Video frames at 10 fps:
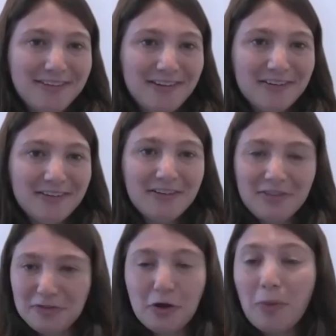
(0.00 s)

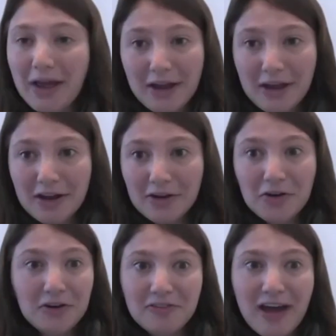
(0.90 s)
there's no way it
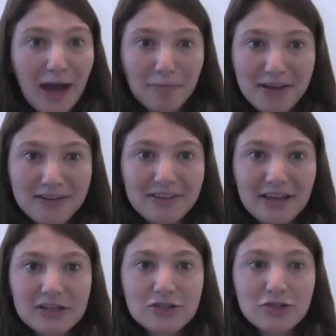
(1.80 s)
could have happened. Like,
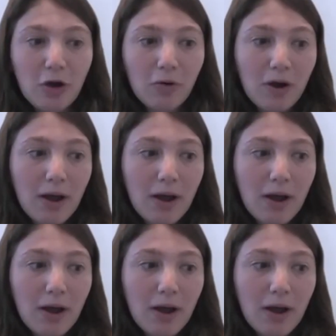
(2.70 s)
it's so